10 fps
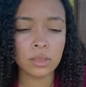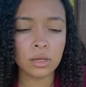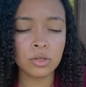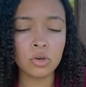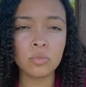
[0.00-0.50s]

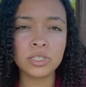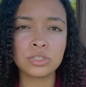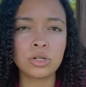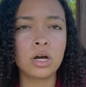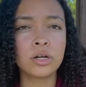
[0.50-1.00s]
you'll be
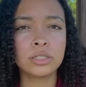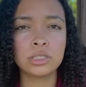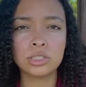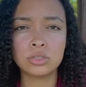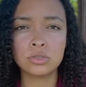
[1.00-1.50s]
stronger
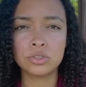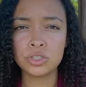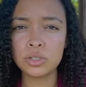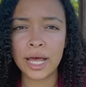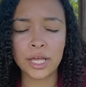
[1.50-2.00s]
to
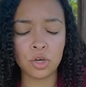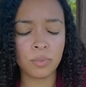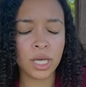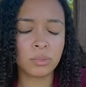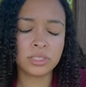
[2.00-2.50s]
do that. You'll
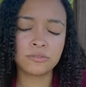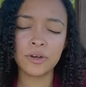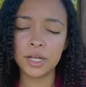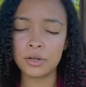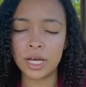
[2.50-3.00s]
be able to
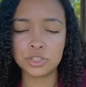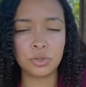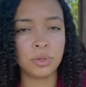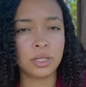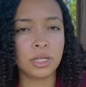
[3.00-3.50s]
find your
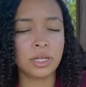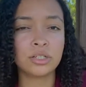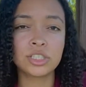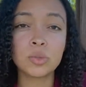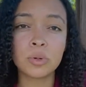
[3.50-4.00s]
natural ability,
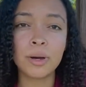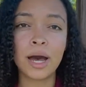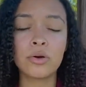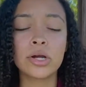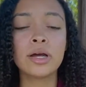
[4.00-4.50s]
your
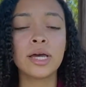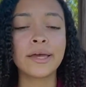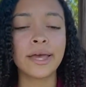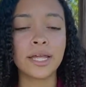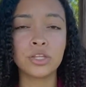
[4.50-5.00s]
superpower,
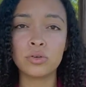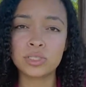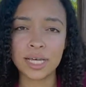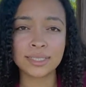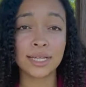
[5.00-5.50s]
and
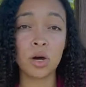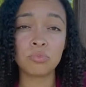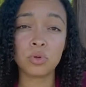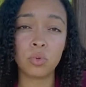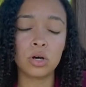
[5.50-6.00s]
use that to help
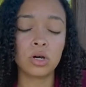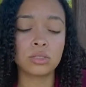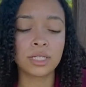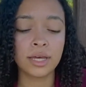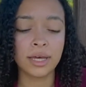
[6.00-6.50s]
the
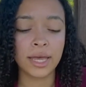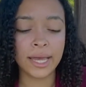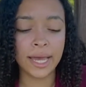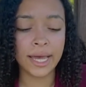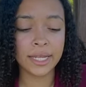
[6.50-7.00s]
world.
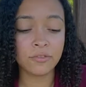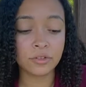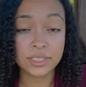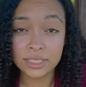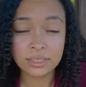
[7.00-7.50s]
And if
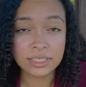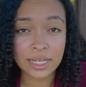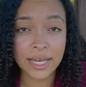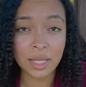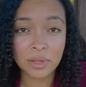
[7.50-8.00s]
you're seeing the
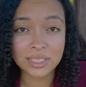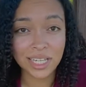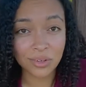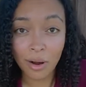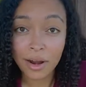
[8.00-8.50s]
sign, that means
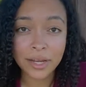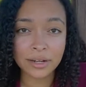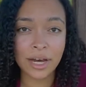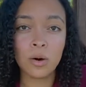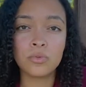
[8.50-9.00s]
that you are here
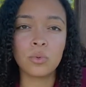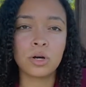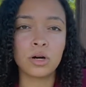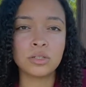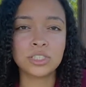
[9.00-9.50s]
to help the
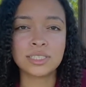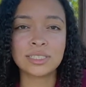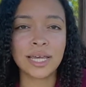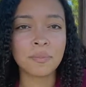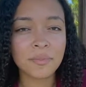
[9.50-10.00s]
world, just
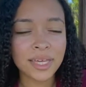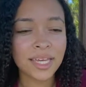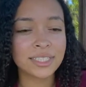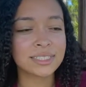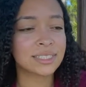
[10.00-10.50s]
like
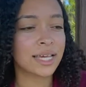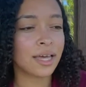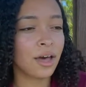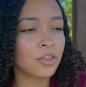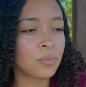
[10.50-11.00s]
me, just like
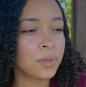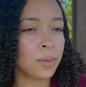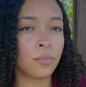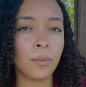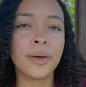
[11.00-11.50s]
other
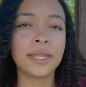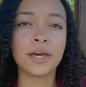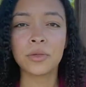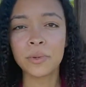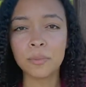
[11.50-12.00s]
people, many
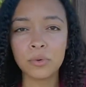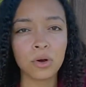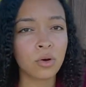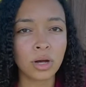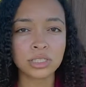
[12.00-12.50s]
other
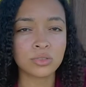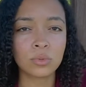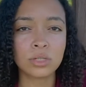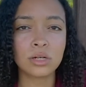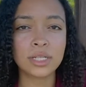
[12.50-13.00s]
people across the
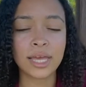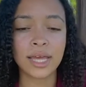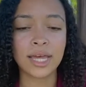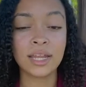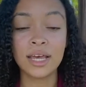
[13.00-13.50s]
world.
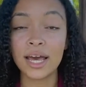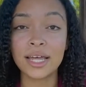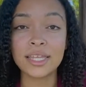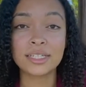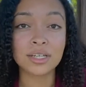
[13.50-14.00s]
And
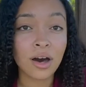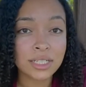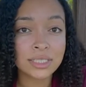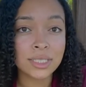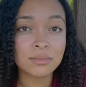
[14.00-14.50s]
I think it's
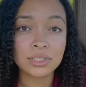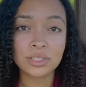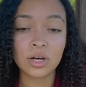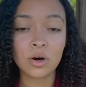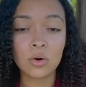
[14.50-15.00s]
awesome.
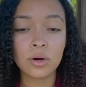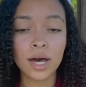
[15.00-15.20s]
So